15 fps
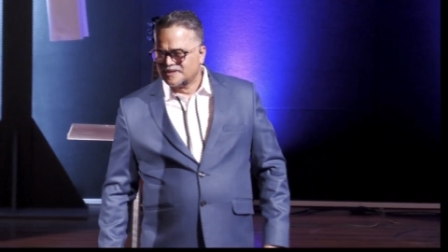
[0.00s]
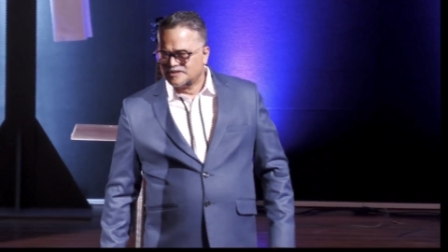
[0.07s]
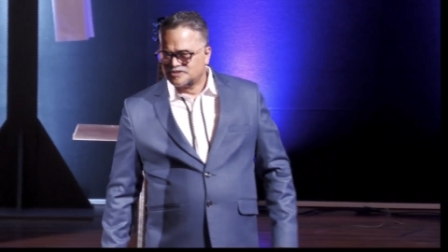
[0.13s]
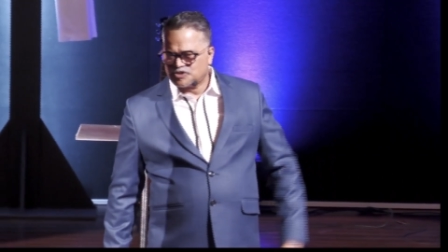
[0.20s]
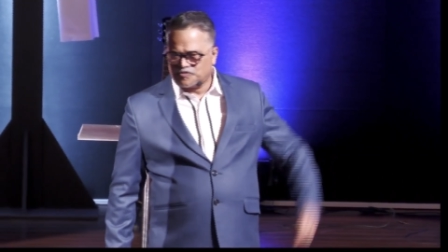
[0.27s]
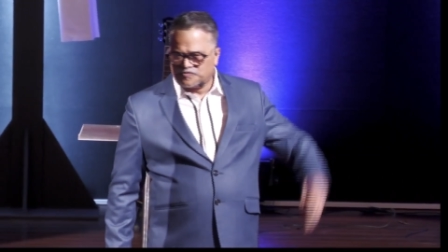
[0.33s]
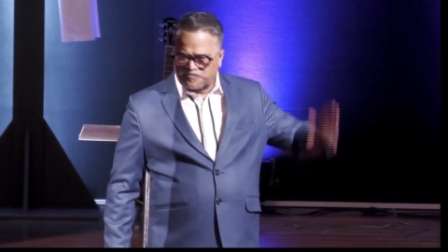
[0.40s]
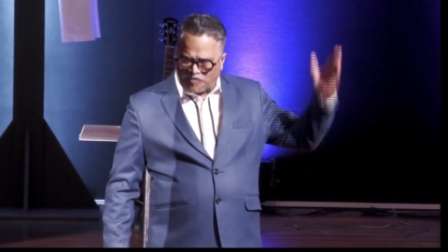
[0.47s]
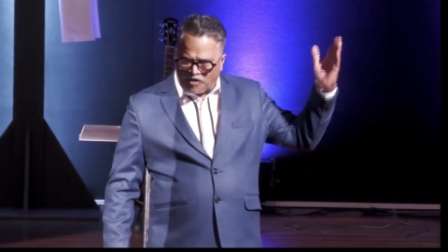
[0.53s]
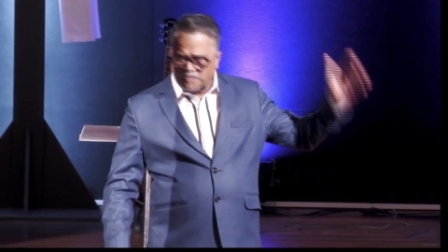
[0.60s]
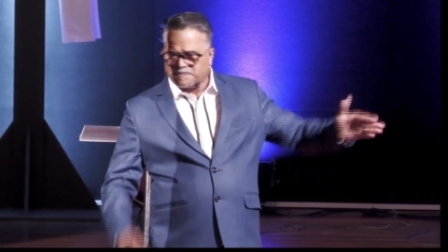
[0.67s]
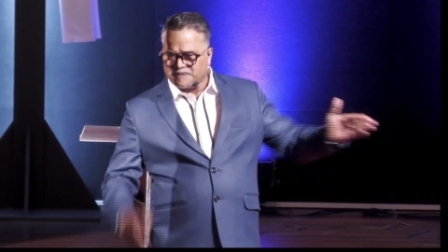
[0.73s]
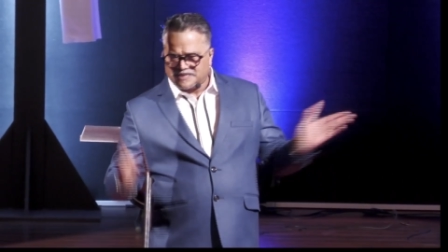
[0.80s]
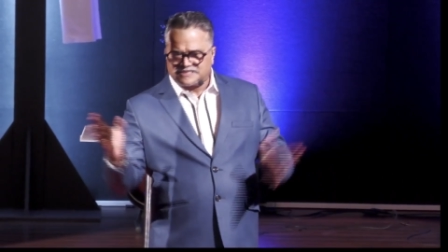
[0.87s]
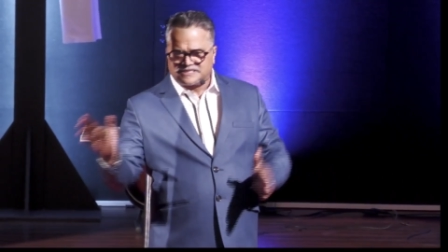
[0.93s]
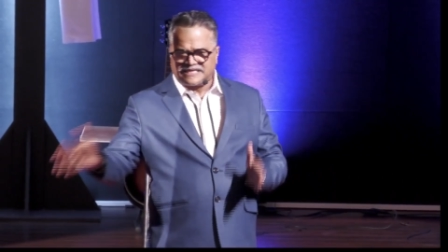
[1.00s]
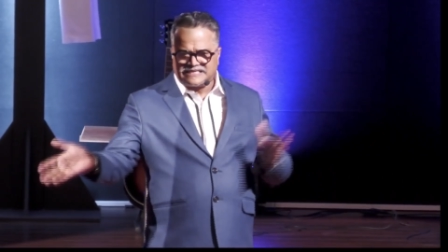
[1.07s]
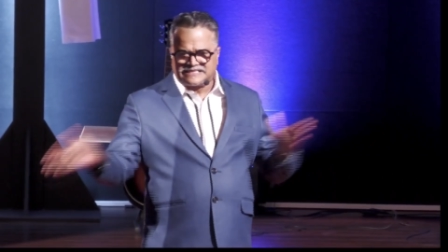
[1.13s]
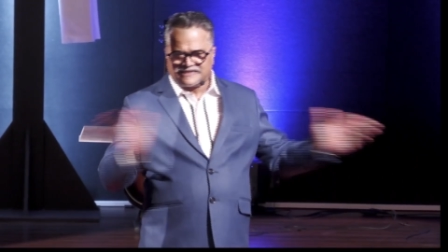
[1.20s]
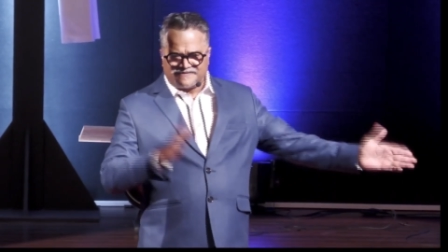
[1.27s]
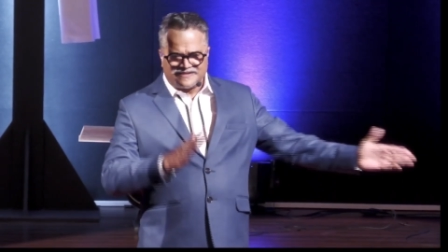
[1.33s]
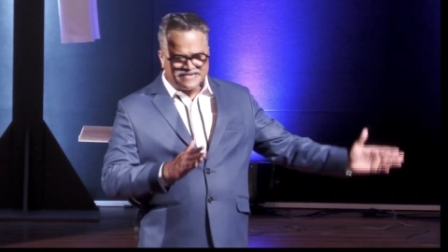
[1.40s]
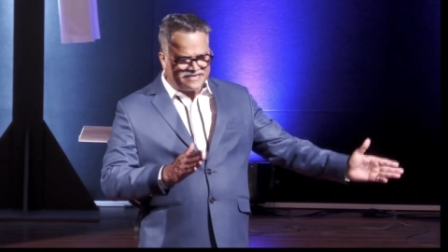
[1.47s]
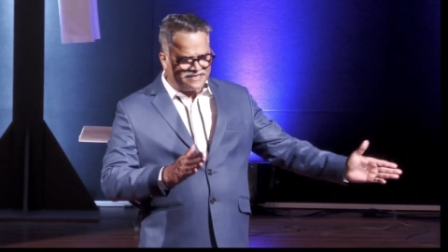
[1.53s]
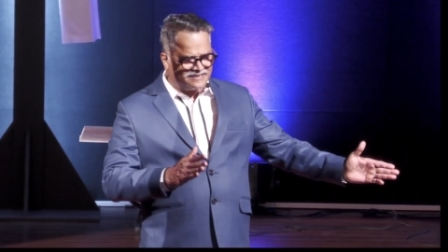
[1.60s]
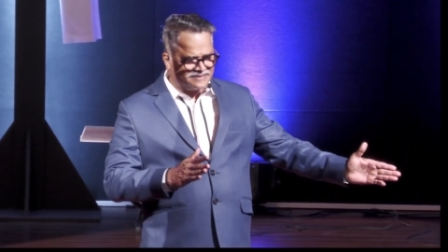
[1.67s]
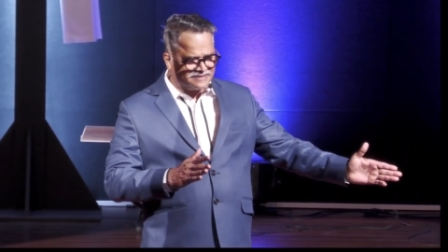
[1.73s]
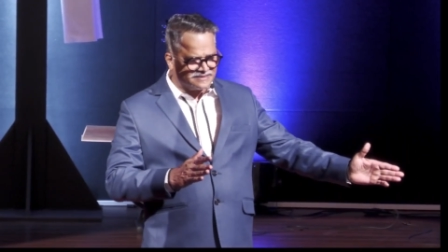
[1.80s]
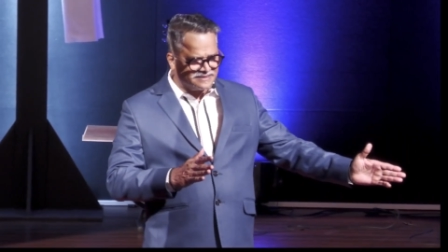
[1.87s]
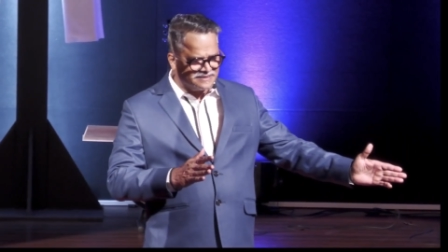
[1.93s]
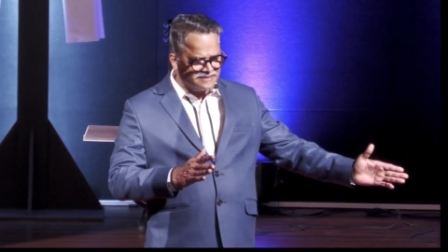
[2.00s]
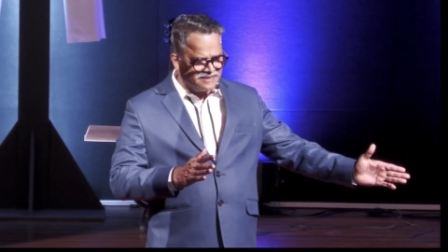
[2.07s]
So 4 plus 3, 7 years.